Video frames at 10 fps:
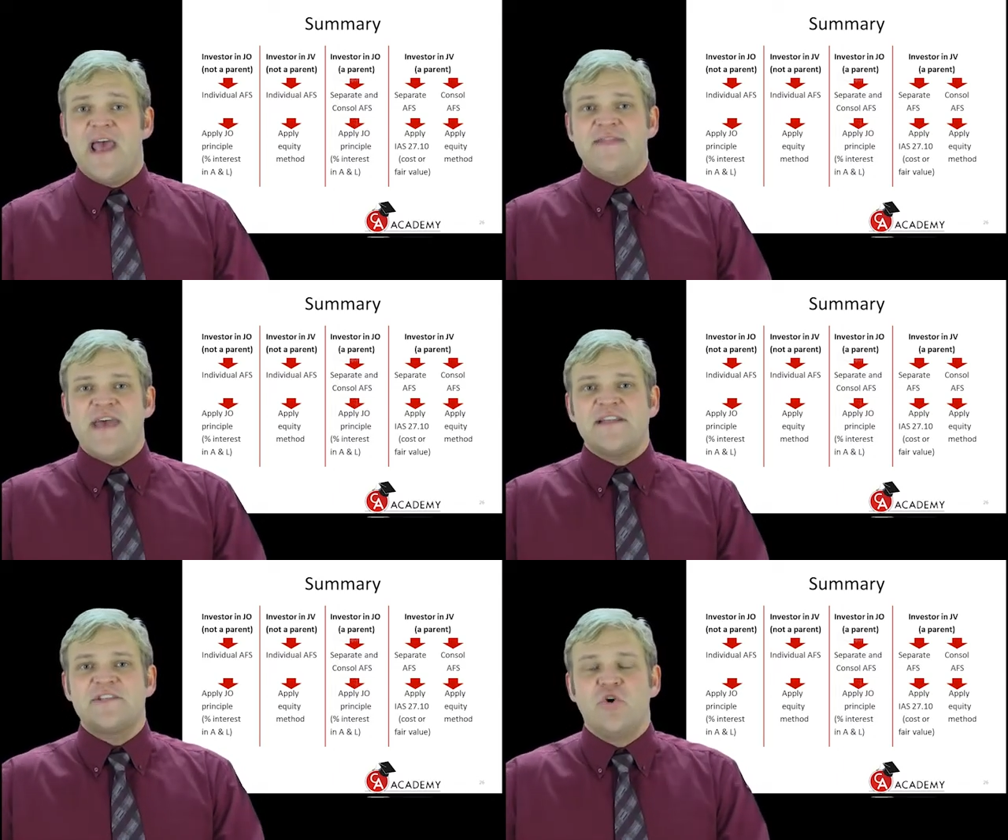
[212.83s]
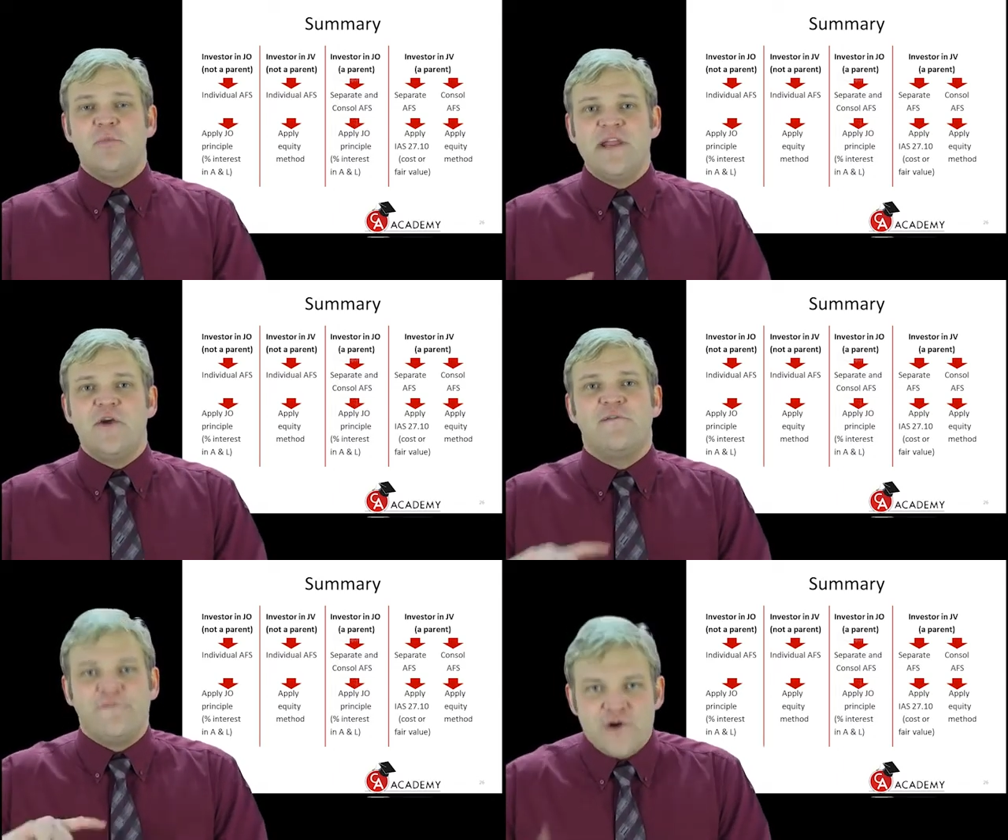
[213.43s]
And that's normally
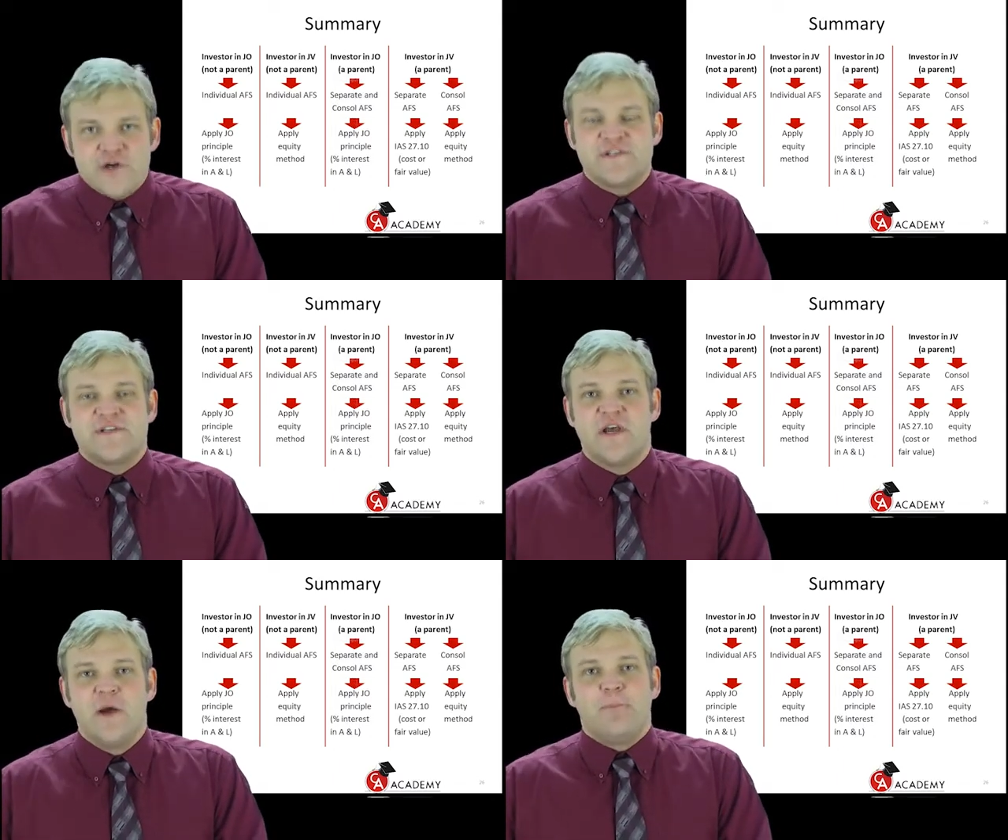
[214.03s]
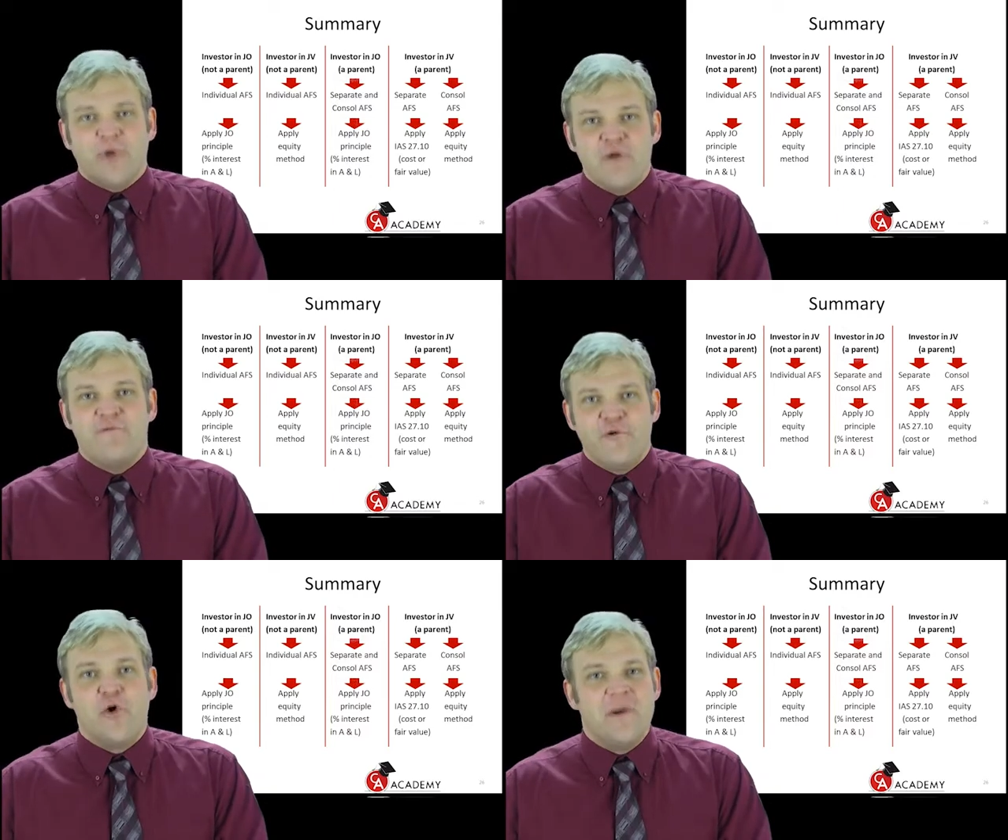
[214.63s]
your first pro
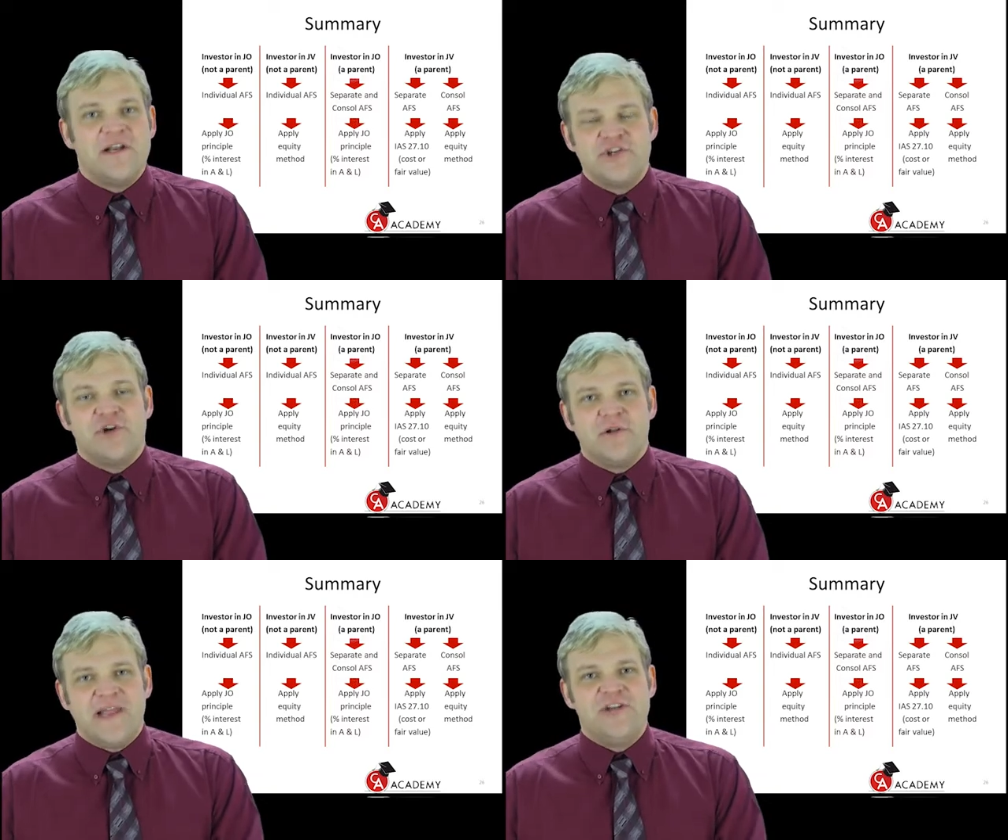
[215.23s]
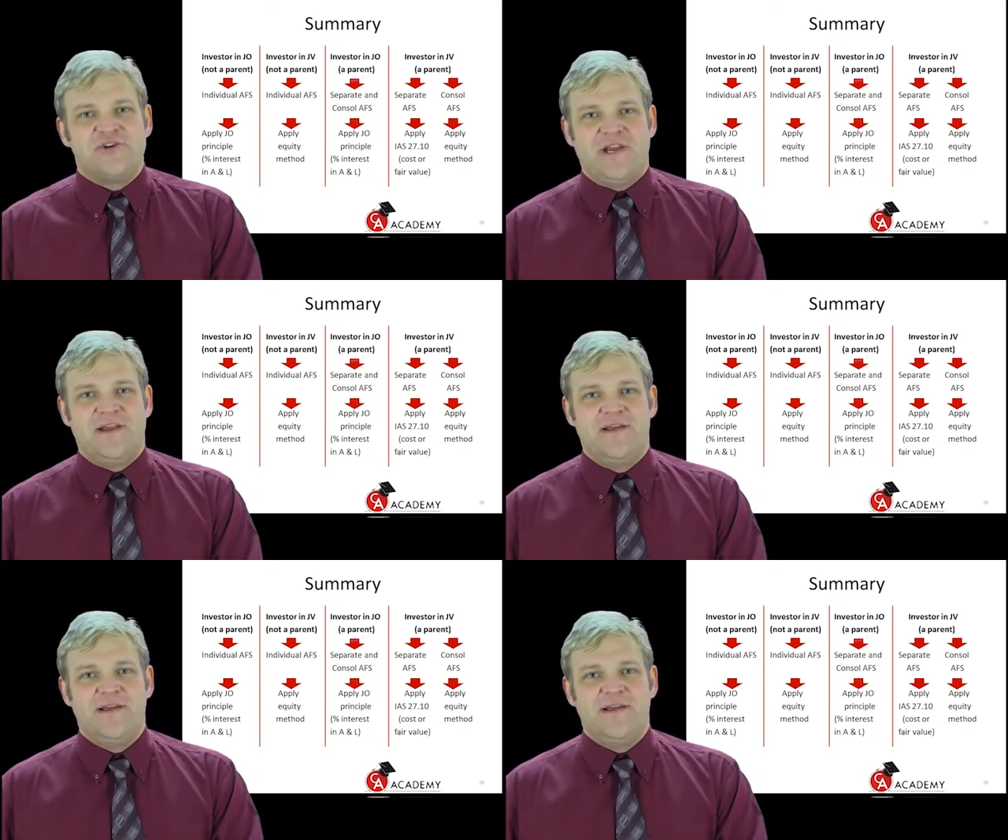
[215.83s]
forma journal entry,